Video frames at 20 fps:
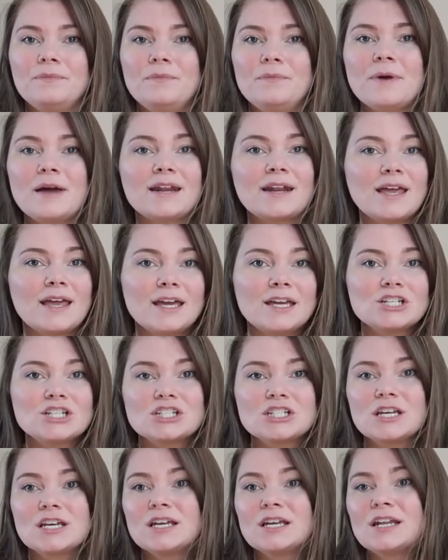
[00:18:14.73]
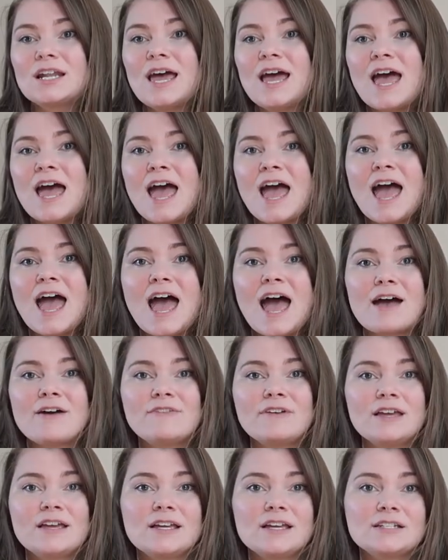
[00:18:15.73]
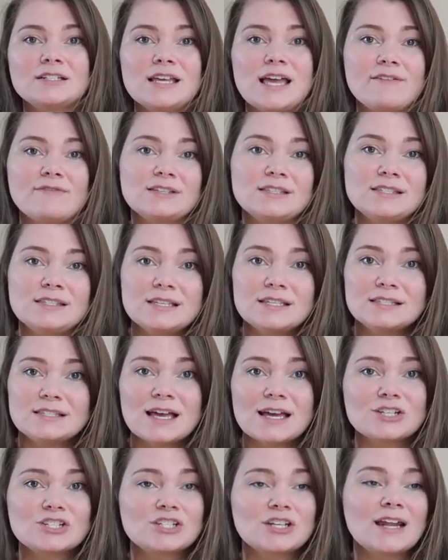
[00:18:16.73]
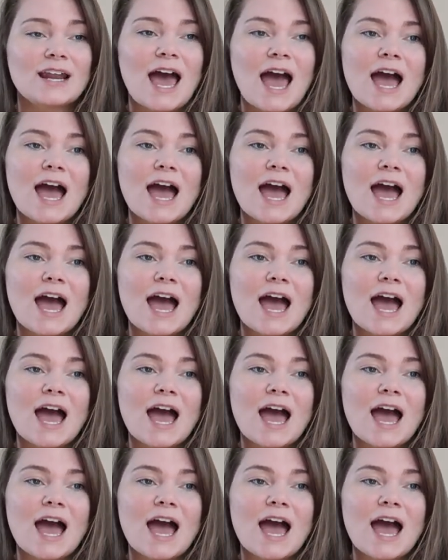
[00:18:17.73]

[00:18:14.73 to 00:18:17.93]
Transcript: medication, having to have a C-section.